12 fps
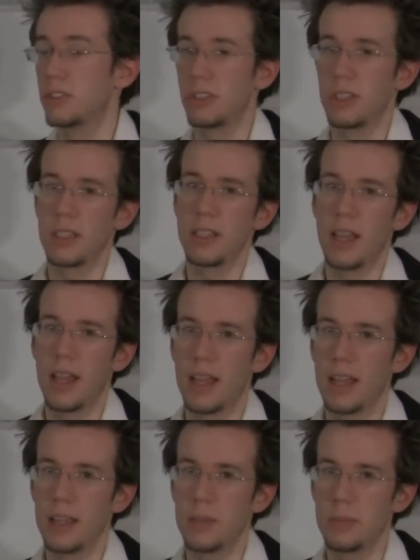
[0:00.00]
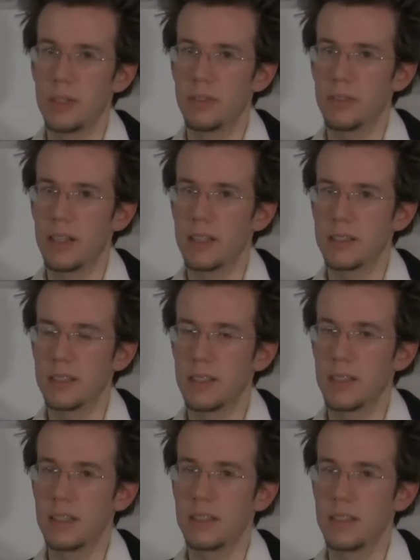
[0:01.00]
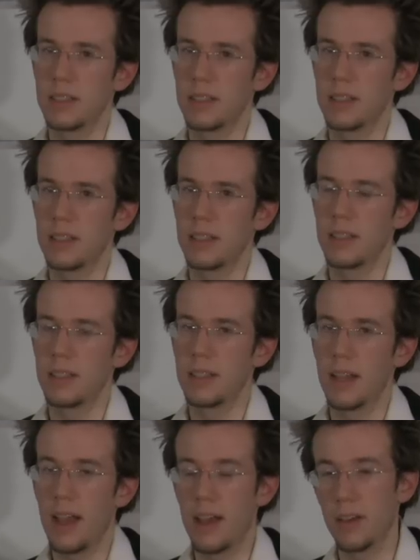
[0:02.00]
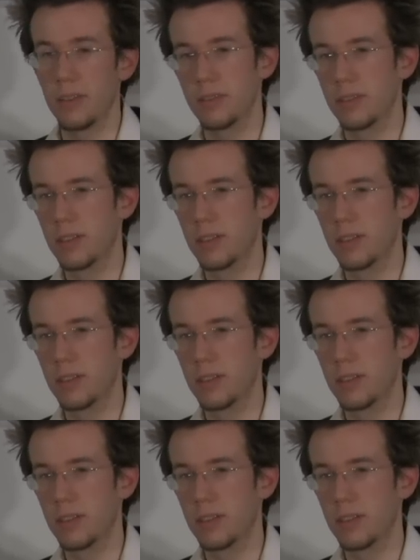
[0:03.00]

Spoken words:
G, A, B flat, C, D, E, F.